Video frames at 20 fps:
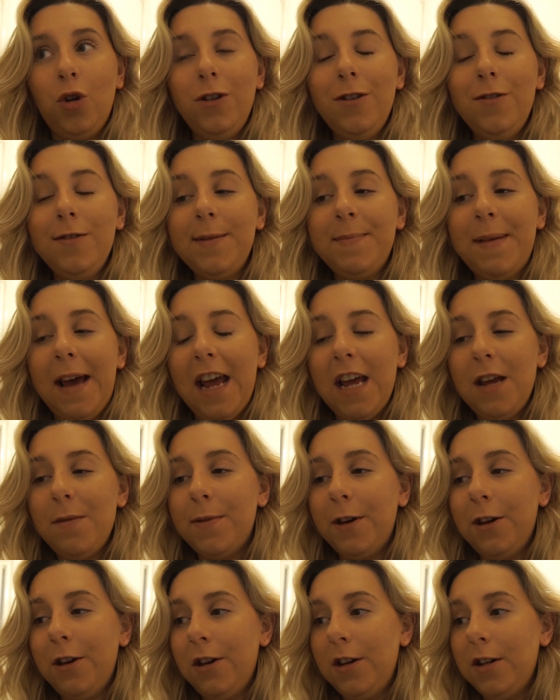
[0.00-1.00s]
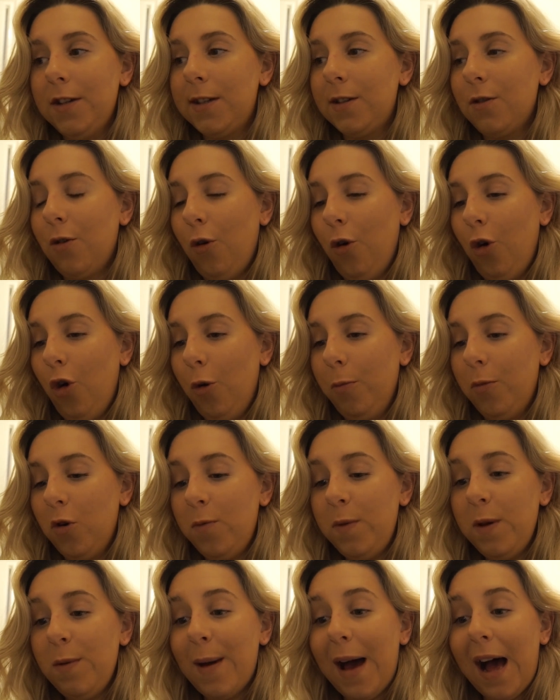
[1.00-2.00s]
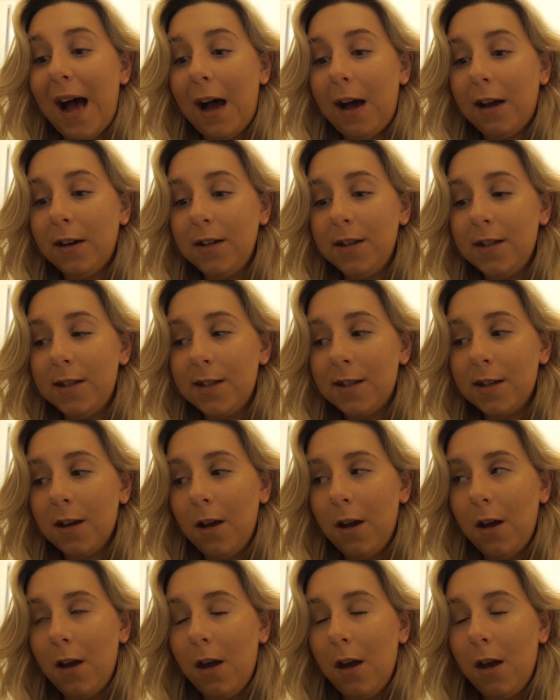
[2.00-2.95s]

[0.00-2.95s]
newspapers or puppy pads,